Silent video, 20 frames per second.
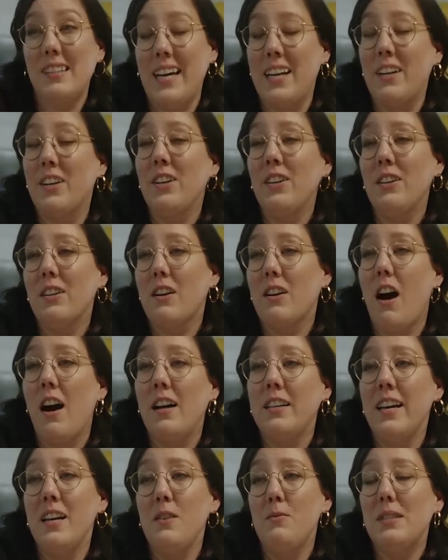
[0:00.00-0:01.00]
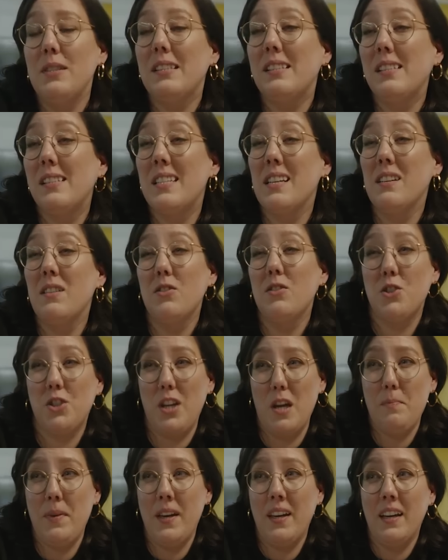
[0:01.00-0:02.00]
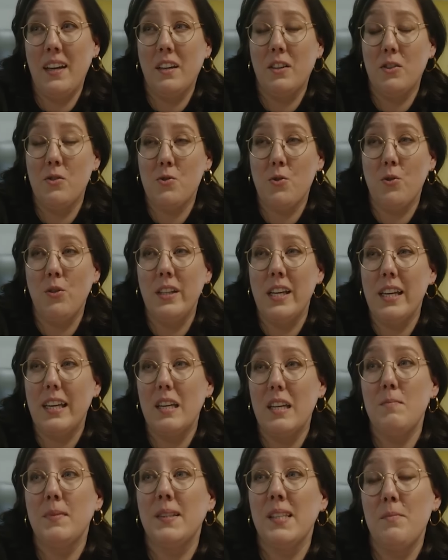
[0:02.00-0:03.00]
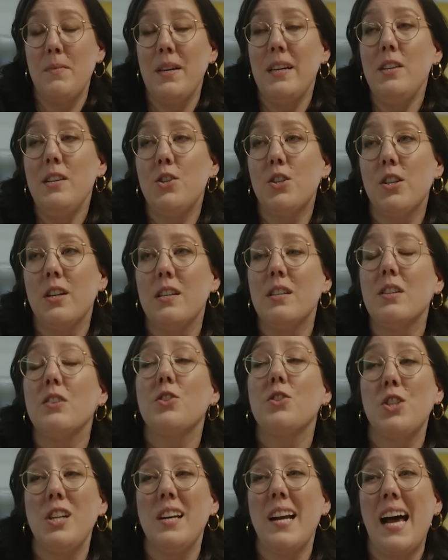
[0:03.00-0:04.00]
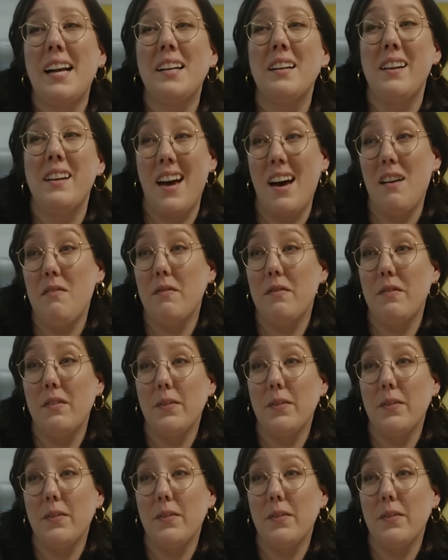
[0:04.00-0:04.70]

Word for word: later, Kanye was still shaping and controlling Kim's image until she'd had enough.